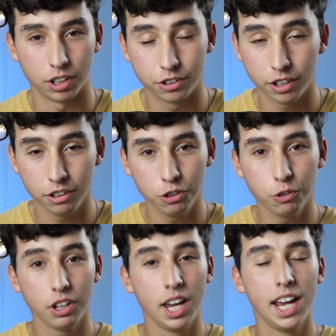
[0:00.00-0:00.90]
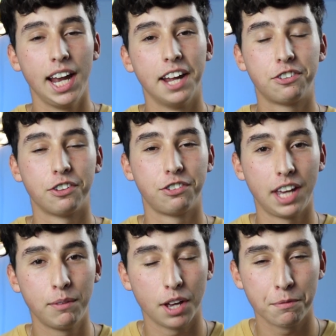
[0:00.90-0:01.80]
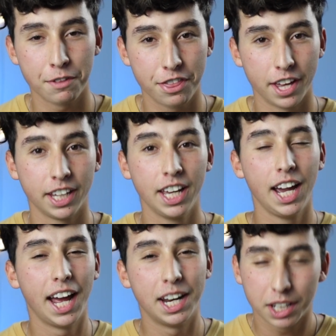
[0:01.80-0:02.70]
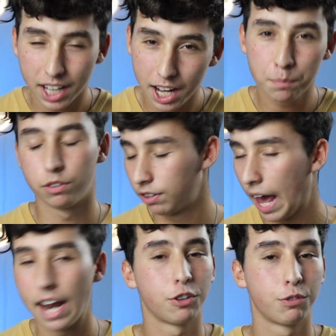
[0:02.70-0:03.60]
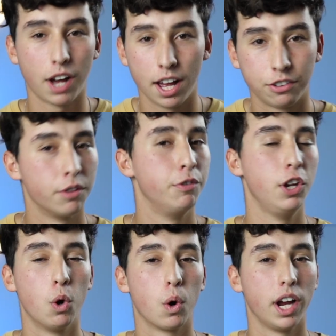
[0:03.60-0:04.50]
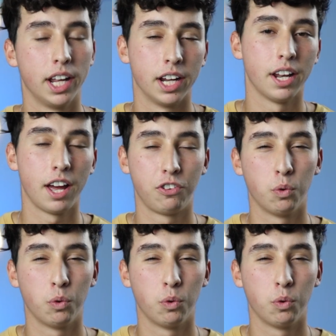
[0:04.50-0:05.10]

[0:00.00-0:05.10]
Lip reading: continues. It's the same type of thing, and it kind of satisfies the viewer in a nice